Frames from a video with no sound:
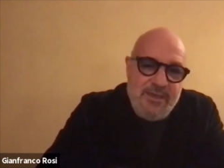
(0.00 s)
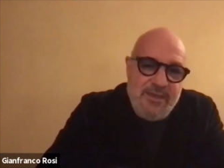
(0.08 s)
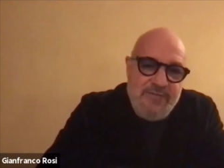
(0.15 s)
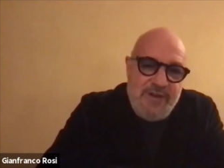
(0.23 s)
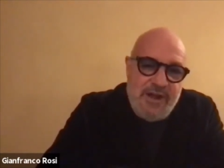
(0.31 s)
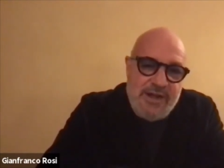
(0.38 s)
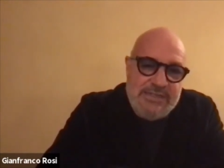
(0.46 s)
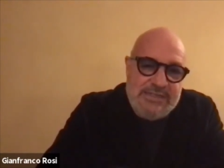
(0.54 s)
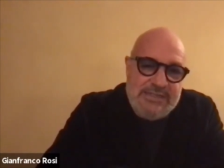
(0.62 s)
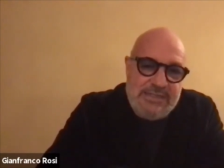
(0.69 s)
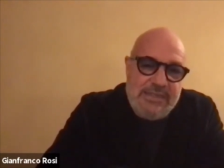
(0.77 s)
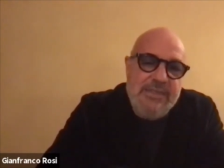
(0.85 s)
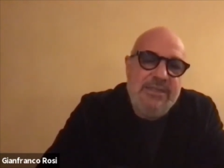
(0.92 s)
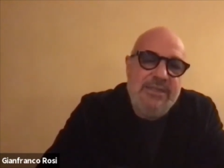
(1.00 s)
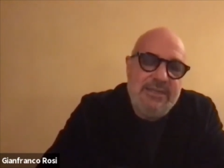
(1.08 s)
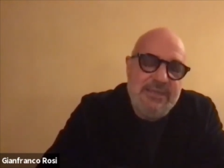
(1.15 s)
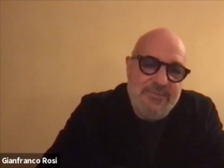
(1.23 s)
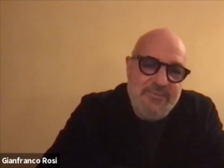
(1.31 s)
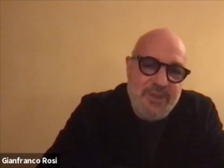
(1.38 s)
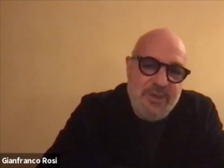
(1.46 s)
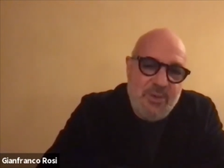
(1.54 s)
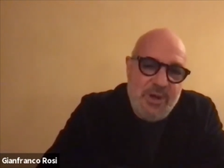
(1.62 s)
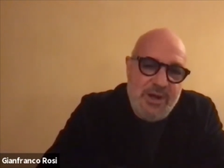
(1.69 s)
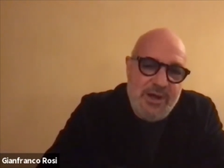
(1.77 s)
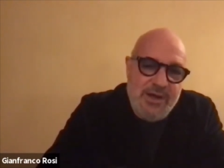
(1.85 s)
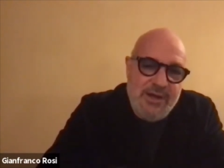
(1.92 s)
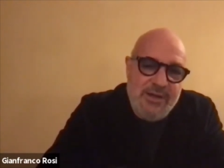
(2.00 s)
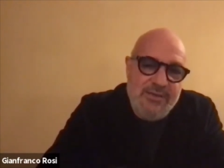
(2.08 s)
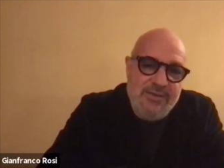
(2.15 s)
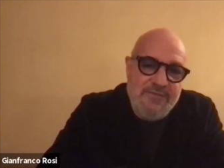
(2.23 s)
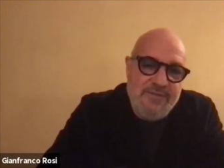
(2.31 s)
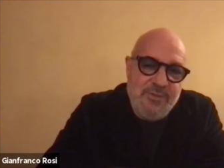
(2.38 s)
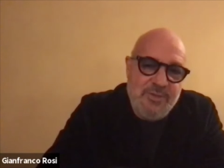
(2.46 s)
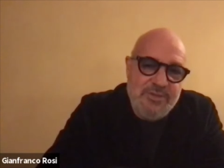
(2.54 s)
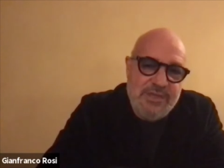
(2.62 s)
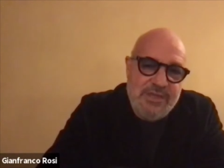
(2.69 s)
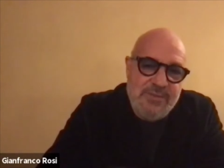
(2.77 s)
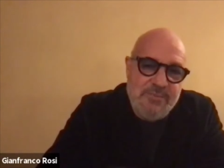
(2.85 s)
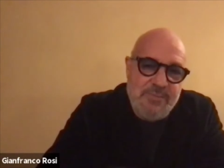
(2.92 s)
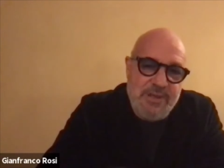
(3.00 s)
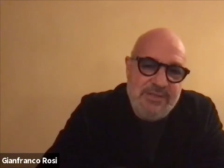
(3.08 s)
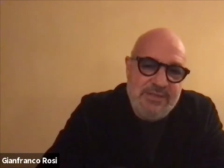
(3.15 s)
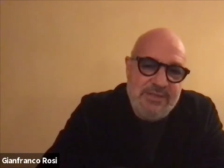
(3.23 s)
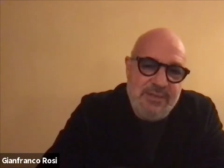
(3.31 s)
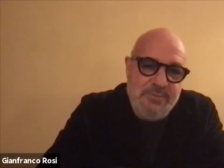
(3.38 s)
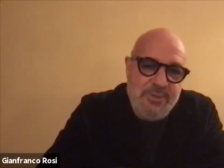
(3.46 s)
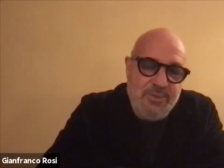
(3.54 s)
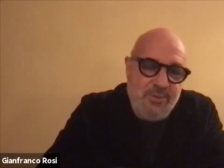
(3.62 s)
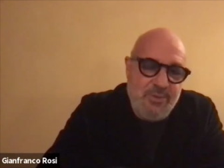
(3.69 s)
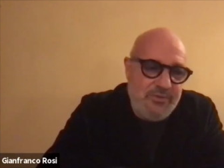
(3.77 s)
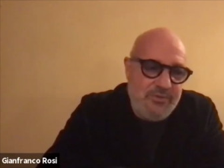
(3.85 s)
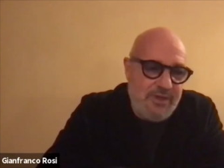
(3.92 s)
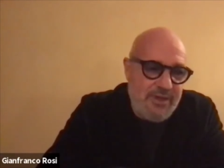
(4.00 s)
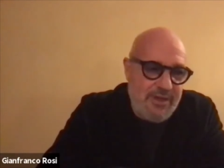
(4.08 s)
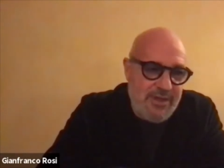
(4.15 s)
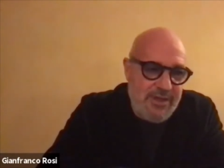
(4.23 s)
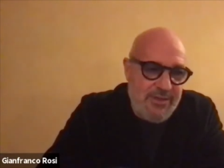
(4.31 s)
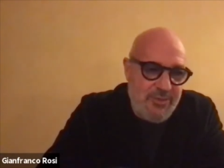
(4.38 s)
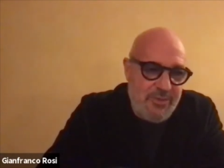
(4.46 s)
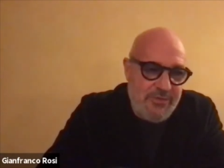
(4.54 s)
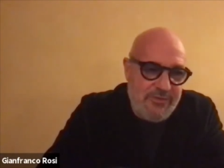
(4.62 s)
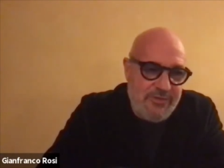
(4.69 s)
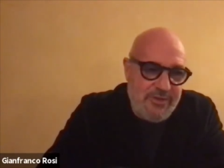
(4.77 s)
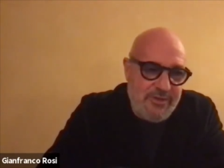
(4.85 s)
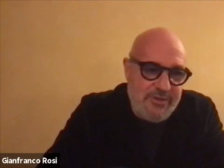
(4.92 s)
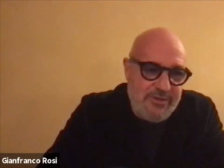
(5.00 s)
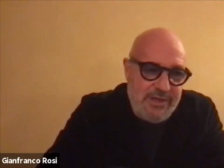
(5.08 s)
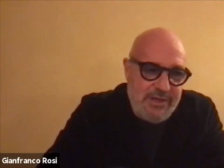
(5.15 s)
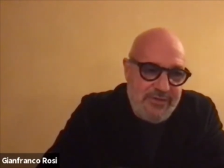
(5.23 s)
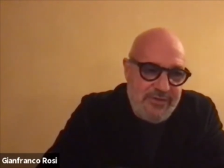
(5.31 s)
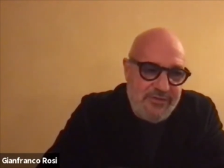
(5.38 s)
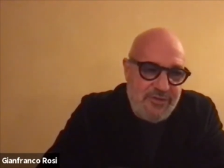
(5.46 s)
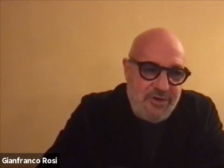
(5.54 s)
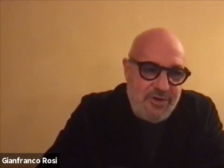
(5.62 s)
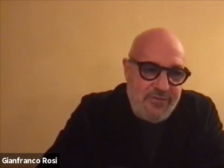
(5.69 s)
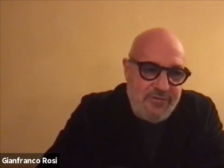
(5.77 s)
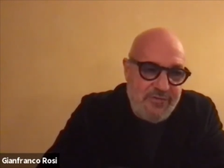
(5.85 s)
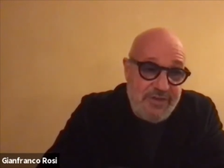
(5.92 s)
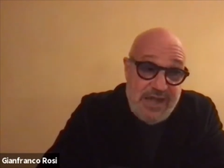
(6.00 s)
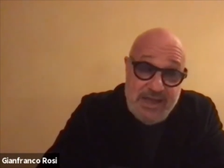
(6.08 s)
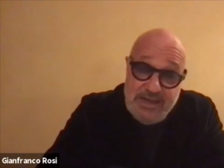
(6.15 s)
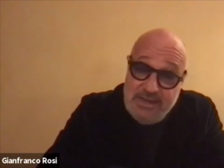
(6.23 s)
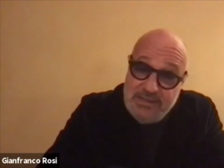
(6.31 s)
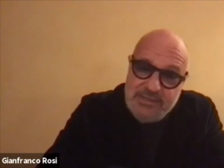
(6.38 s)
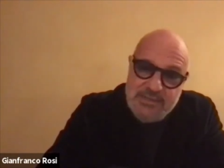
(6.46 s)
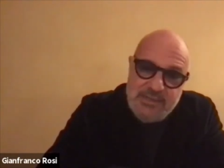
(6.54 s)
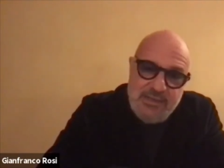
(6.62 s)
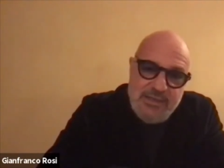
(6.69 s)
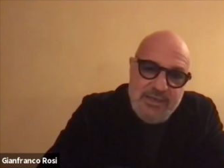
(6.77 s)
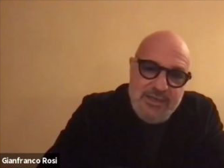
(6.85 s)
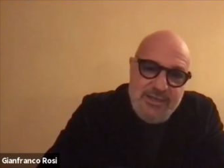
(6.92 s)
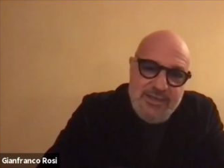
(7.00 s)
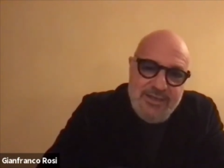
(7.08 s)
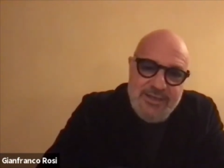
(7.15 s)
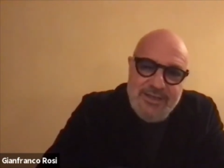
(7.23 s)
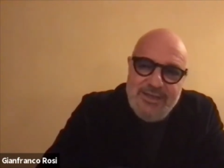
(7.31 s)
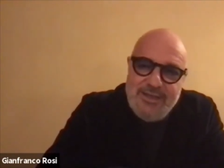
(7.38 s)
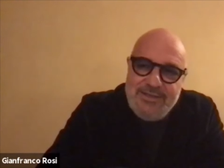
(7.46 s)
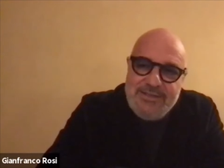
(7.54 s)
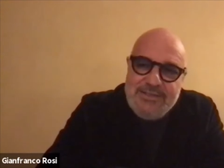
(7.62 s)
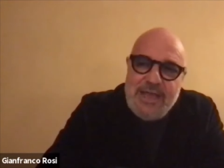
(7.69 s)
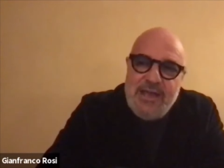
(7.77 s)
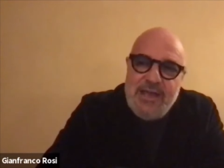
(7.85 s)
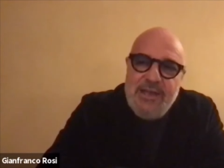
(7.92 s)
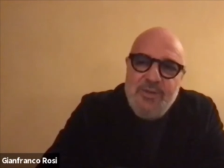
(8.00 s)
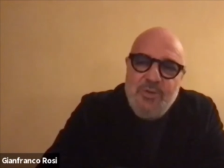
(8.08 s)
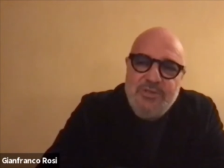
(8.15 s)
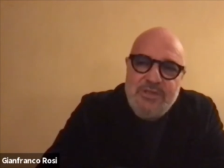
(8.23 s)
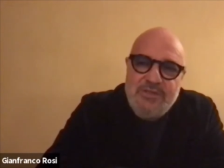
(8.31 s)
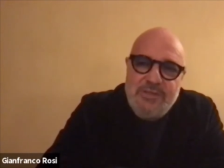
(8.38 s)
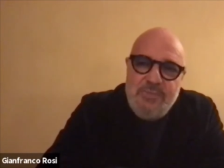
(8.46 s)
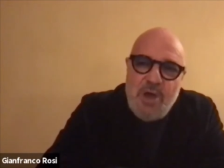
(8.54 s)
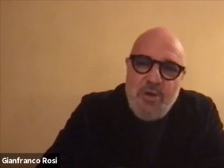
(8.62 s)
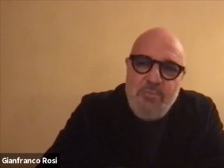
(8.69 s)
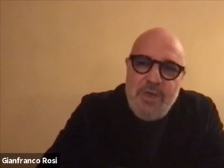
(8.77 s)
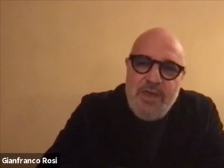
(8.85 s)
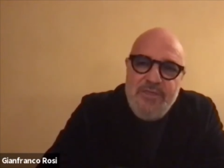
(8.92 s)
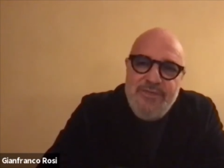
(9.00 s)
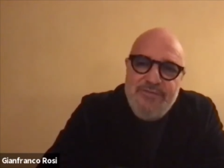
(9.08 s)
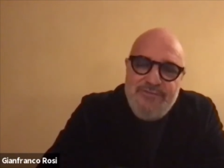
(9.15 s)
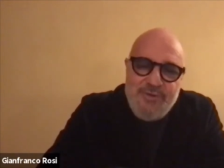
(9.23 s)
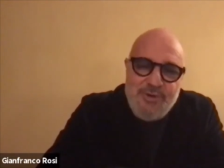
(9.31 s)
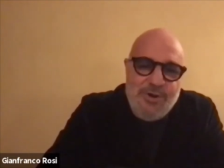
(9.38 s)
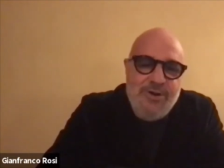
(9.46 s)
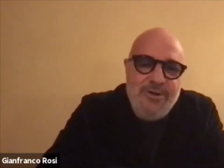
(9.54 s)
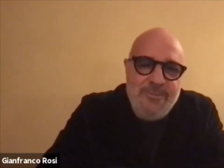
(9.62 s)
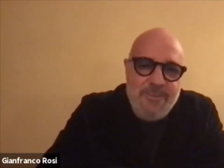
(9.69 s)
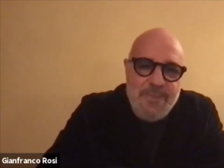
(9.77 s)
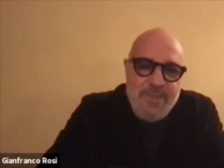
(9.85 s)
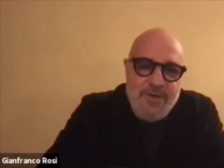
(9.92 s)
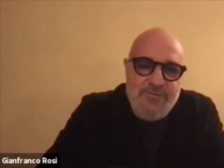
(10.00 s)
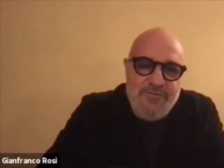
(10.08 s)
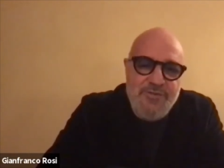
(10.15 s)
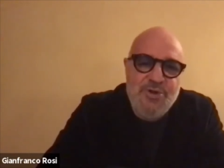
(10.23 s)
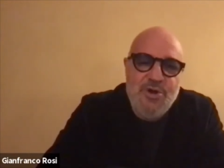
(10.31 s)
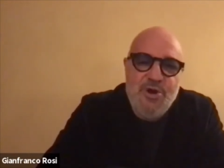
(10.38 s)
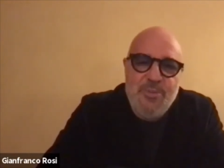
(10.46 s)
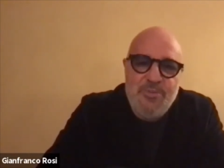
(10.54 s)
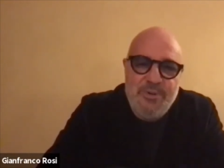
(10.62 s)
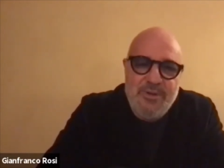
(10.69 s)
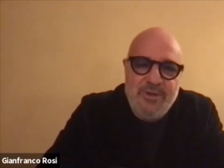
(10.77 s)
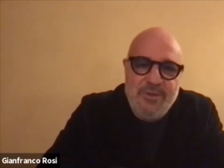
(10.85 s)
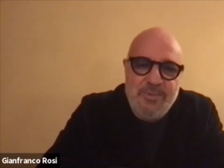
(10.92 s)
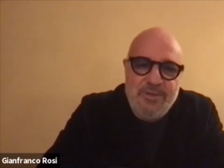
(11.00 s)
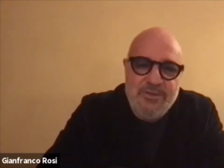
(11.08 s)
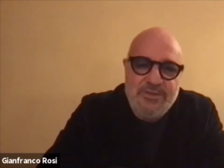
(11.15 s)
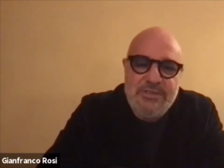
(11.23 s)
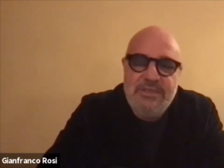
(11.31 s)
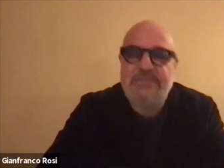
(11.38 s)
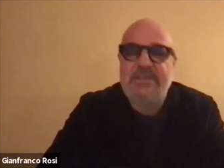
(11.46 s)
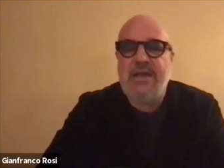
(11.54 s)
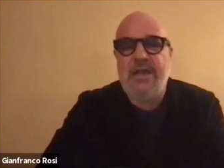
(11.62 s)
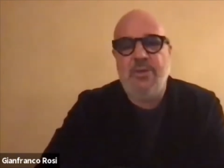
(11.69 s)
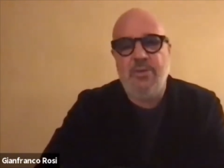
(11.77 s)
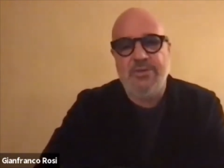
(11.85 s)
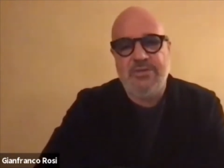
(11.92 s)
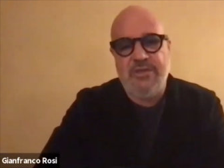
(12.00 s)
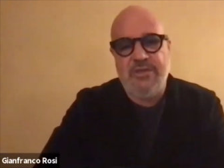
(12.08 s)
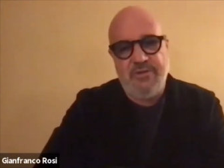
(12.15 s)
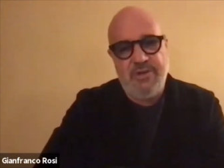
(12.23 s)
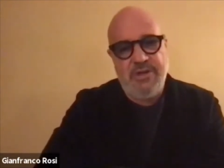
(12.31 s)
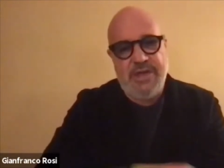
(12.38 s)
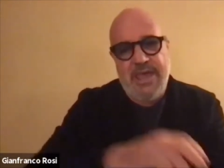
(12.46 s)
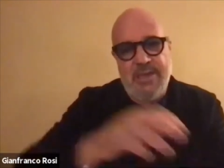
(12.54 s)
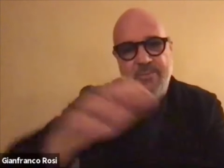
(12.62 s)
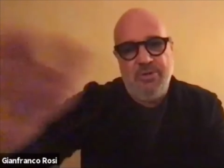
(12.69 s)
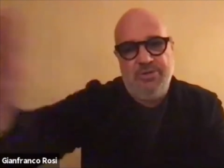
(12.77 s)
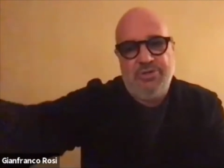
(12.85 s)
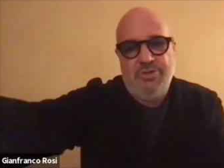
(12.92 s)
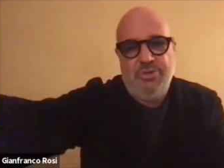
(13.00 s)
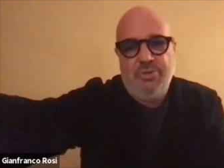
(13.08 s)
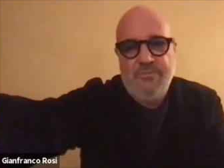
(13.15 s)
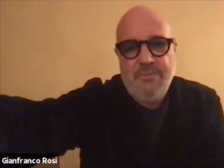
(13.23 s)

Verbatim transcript: Fire at Sea, where the film was taking place in Lampedusa and was telling the story of an island. And this island was somehow a metaphor of Europe, because in this island I was never really able to